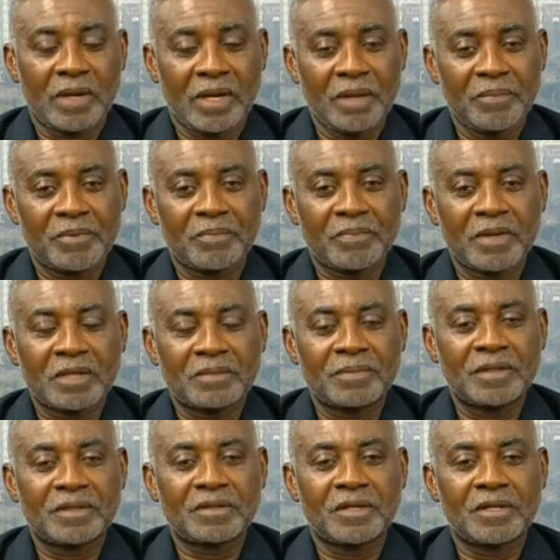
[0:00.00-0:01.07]
Well, hip
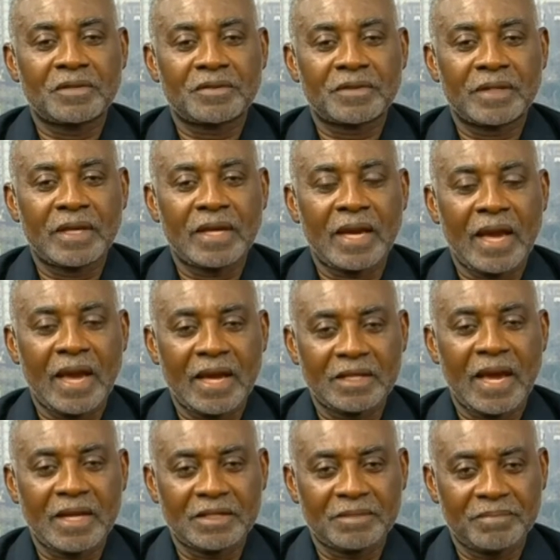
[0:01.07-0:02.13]
replacement surgery
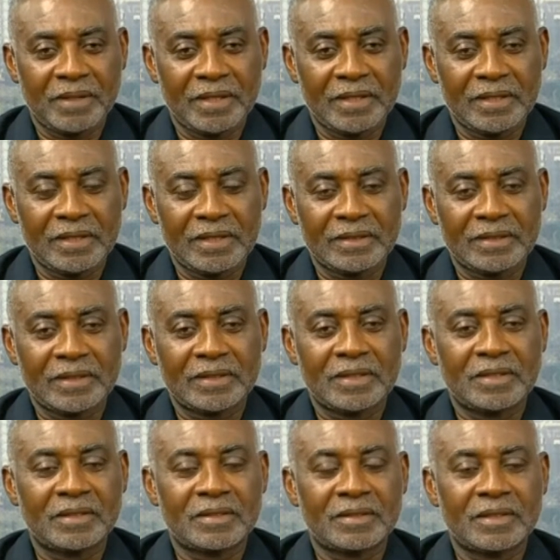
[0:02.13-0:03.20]
has been in
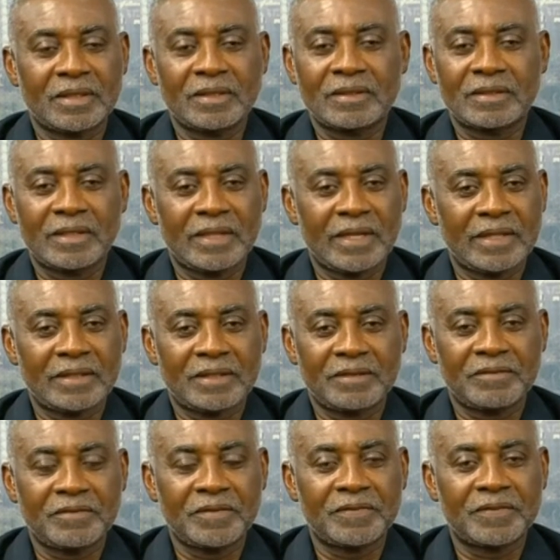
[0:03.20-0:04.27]
existence since the
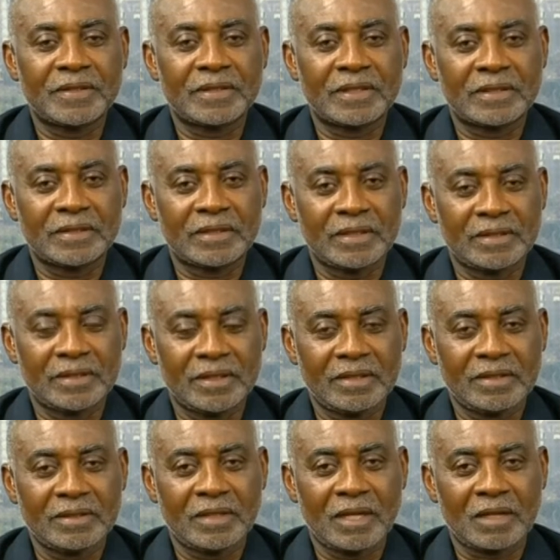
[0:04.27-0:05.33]
1950s and
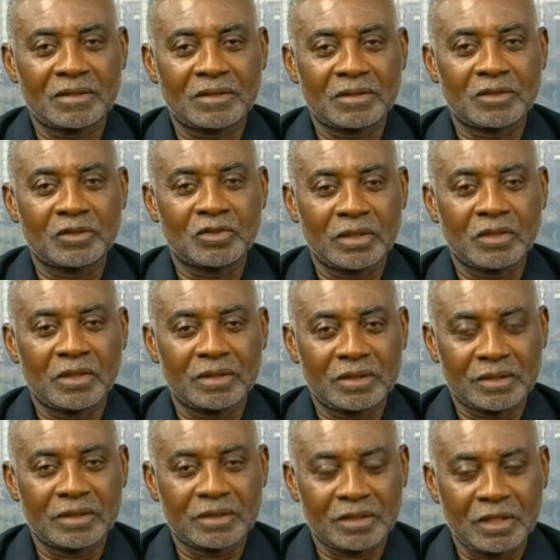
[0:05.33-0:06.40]

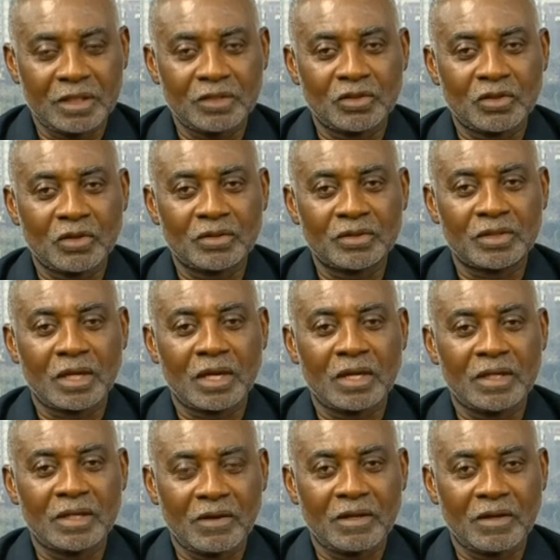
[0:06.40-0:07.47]
60s. Sir John
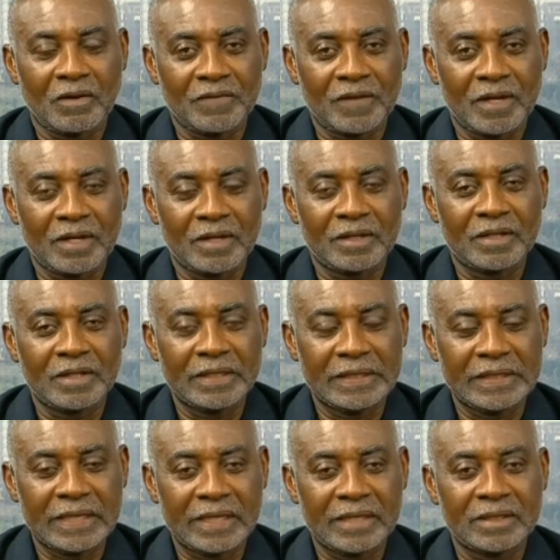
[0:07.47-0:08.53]
Charnley of
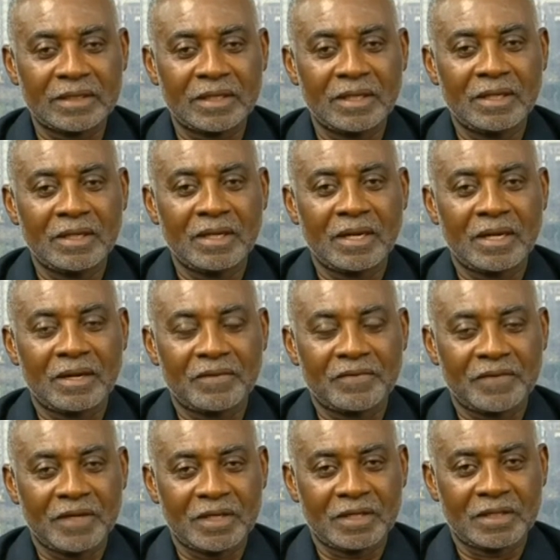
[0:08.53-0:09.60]
England
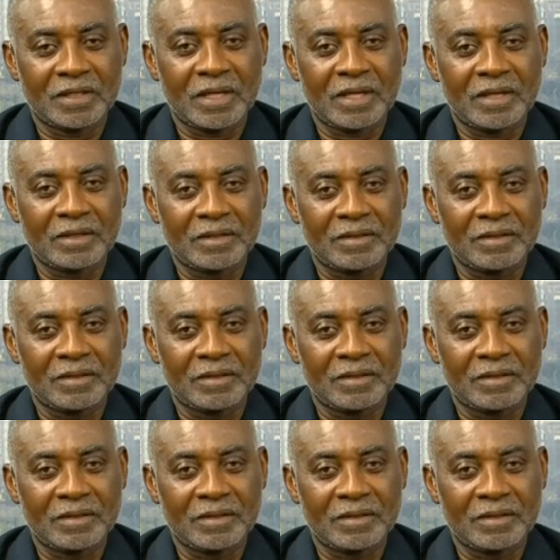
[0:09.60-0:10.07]
first